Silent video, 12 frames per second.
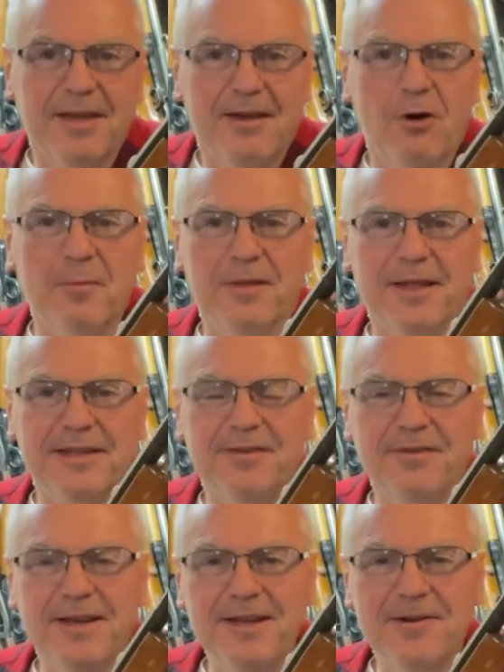hope you liked the
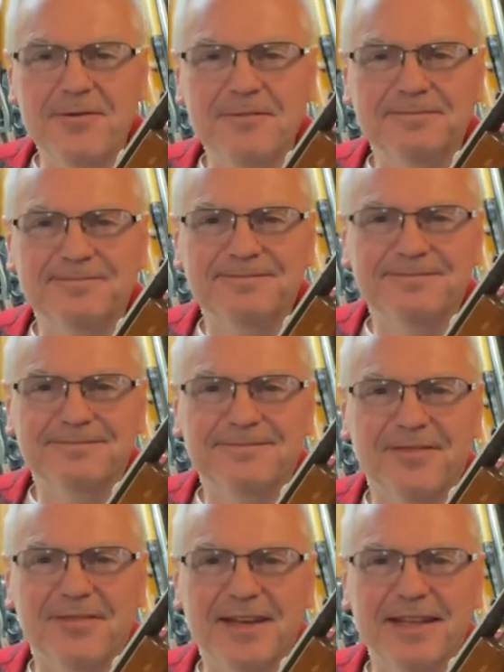video.
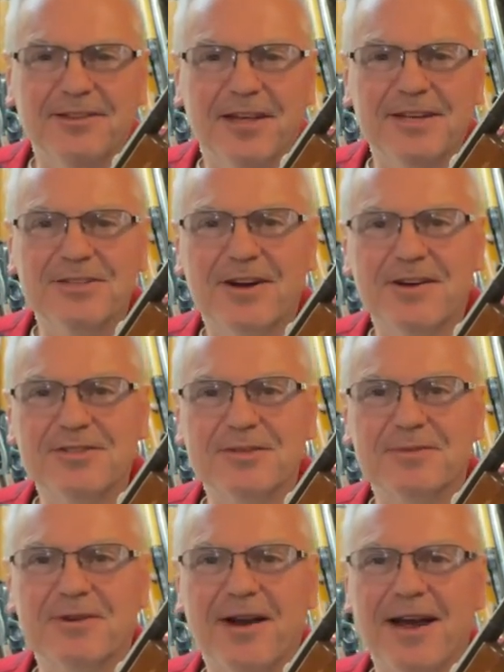If you did, like, share, and
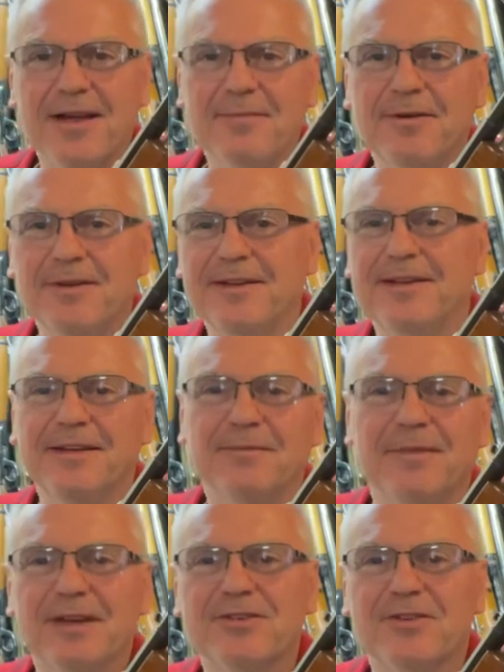subscribe.
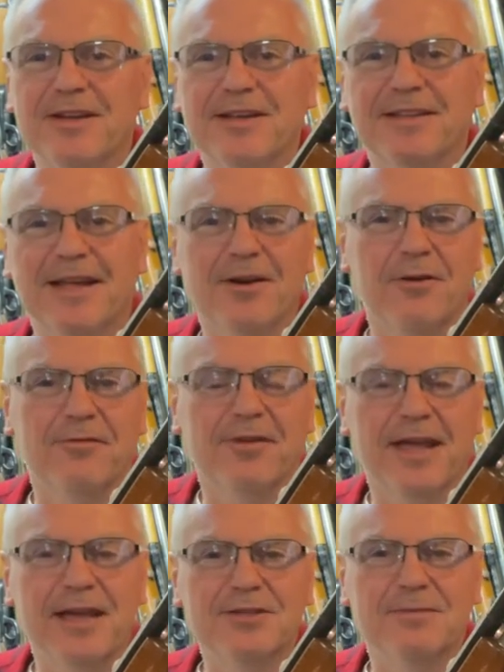Make sure you hit that
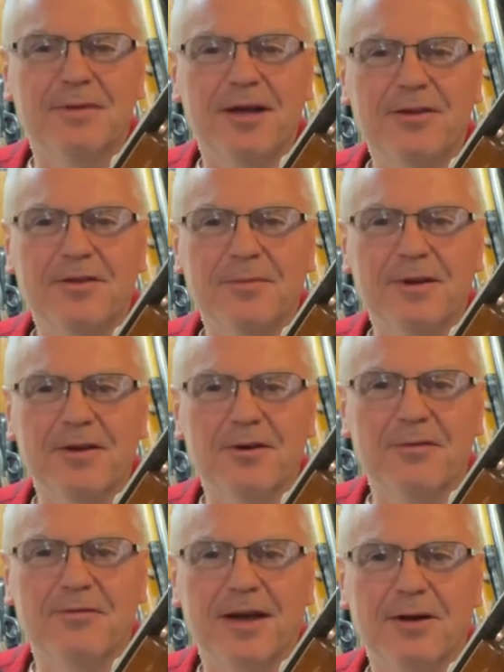notification bell. You'll be
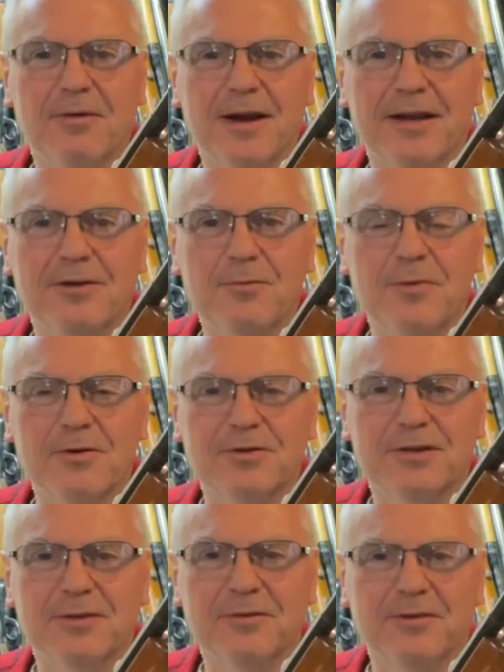notified when I do
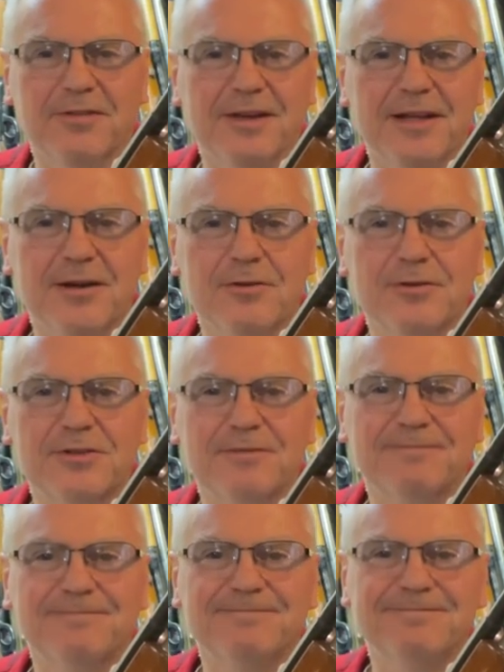post up new videos.
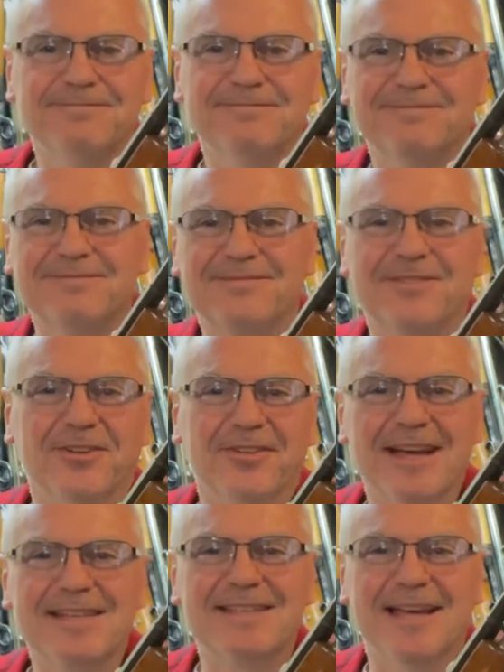Till
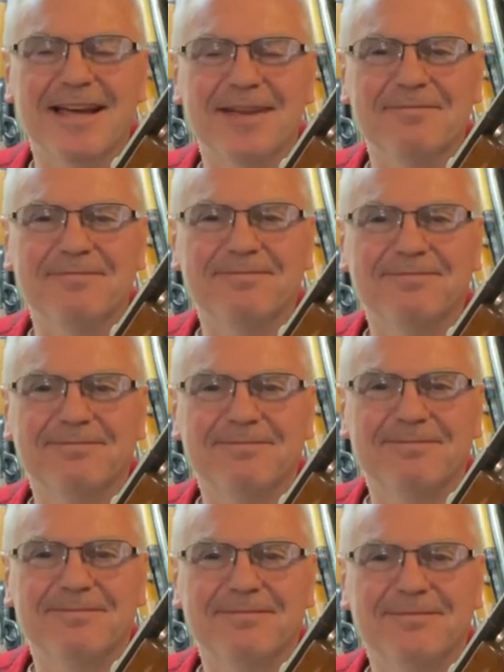next time,
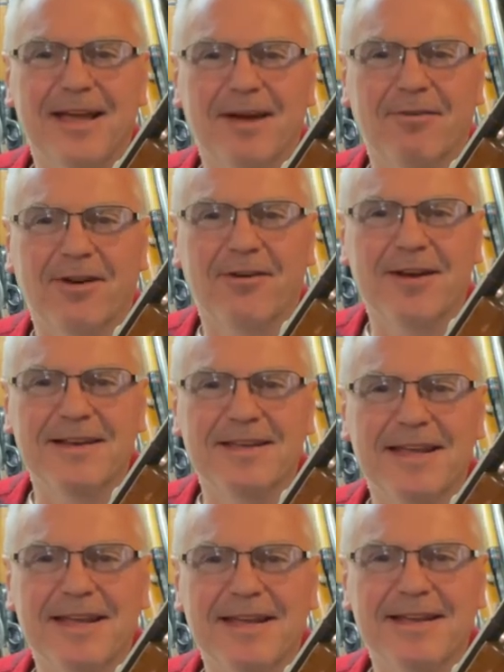have a great
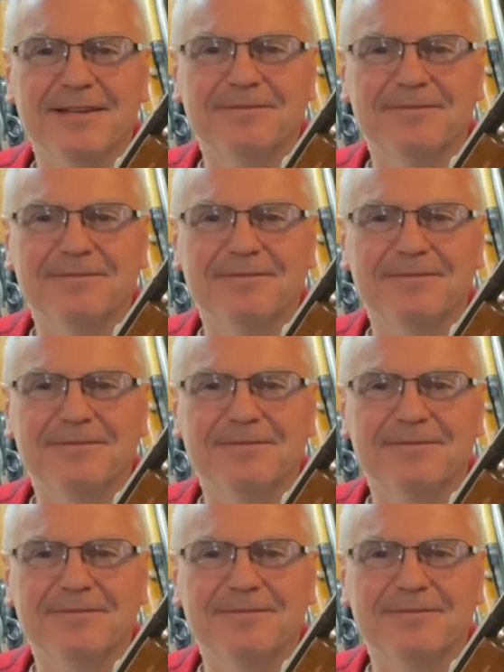day.